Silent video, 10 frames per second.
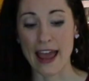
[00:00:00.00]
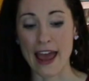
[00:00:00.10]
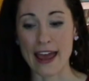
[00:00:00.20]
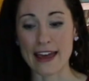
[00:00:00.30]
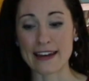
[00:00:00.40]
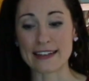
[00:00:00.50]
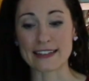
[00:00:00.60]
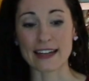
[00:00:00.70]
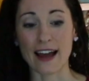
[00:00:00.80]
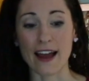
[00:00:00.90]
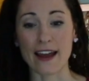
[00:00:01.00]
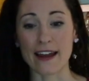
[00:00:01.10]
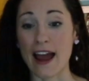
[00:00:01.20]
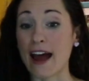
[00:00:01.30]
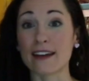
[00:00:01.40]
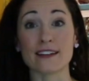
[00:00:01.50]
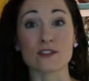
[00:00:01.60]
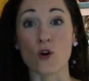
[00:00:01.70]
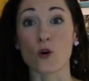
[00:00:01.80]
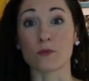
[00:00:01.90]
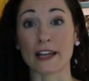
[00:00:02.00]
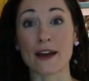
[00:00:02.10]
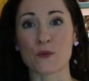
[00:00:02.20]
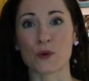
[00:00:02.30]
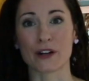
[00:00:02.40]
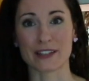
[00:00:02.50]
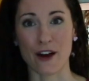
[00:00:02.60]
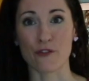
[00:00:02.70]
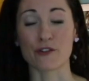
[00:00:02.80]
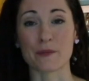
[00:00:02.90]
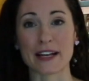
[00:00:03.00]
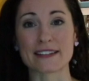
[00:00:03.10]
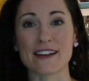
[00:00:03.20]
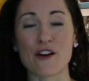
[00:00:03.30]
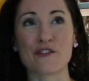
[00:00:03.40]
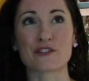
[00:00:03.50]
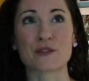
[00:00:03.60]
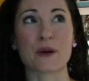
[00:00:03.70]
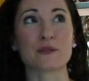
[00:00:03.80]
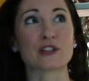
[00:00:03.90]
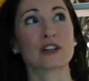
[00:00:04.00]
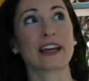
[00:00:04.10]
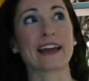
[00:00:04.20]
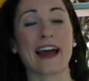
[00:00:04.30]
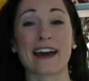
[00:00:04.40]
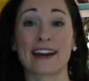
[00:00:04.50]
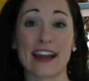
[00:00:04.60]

And I had this whole plan worked out for myself. So I was looking at an